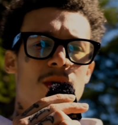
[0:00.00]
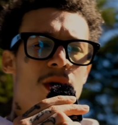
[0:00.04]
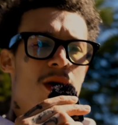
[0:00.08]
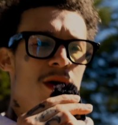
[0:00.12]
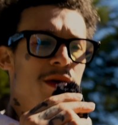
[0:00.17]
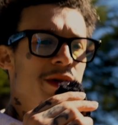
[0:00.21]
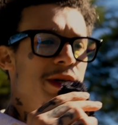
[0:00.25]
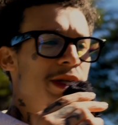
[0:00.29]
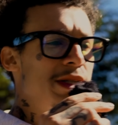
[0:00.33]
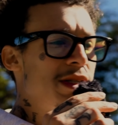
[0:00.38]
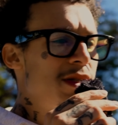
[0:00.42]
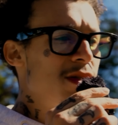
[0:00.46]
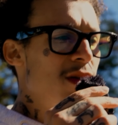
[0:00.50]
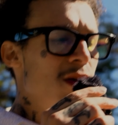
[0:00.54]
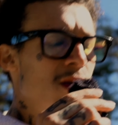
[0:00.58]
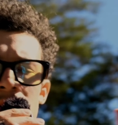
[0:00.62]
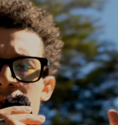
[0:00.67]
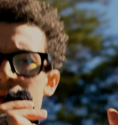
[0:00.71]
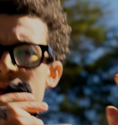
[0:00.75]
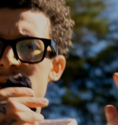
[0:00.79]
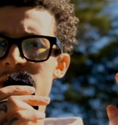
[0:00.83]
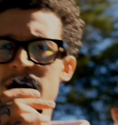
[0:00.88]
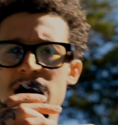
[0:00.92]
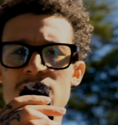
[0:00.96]
all this,
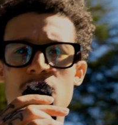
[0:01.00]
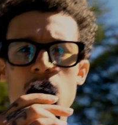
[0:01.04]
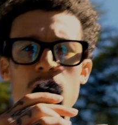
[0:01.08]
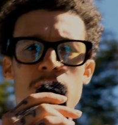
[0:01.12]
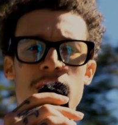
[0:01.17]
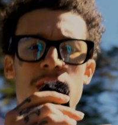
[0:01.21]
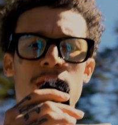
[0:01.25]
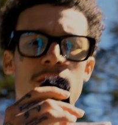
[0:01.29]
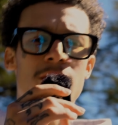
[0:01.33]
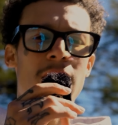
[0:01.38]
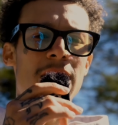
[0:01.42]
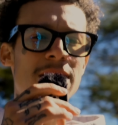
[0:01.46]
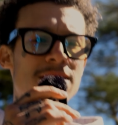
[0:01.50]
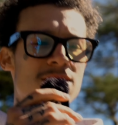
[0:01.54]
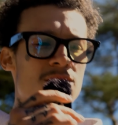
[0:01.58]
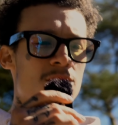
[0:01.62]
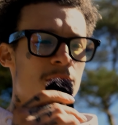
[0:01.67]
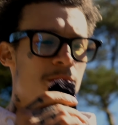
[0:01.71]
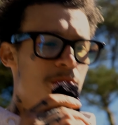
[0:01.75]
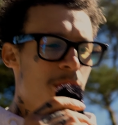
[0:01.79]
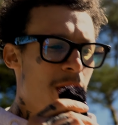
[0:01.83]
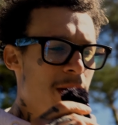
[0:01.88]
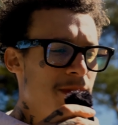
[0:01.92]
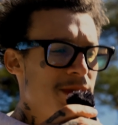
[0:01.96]
you could just order it right to
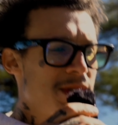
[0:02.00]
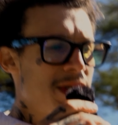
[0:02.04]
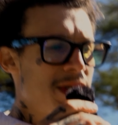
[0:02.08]
a prep